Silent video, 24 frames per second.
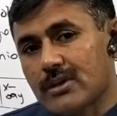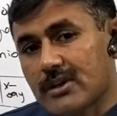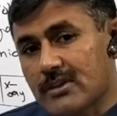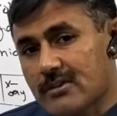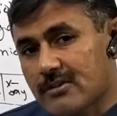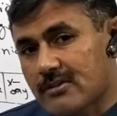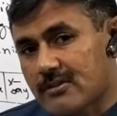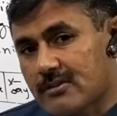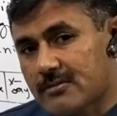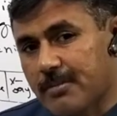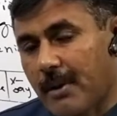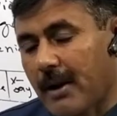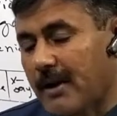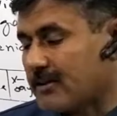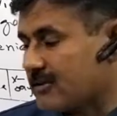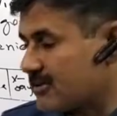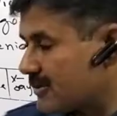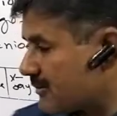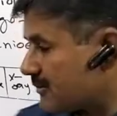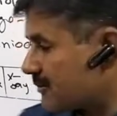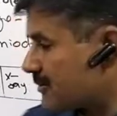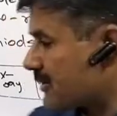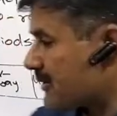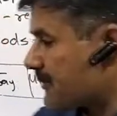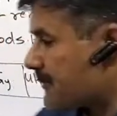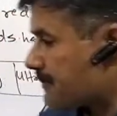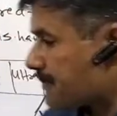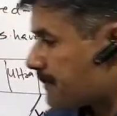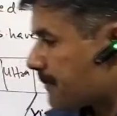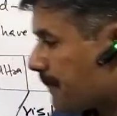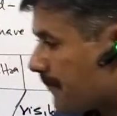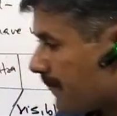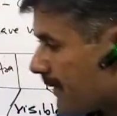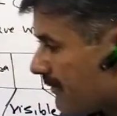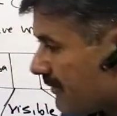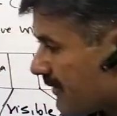spectrums
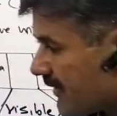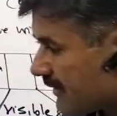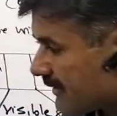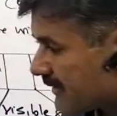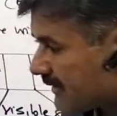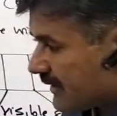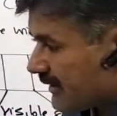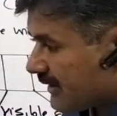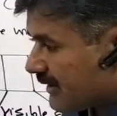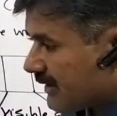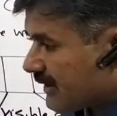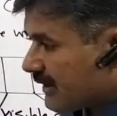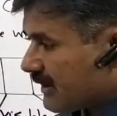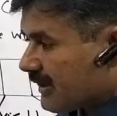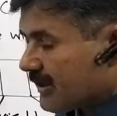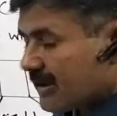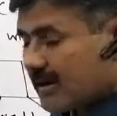where the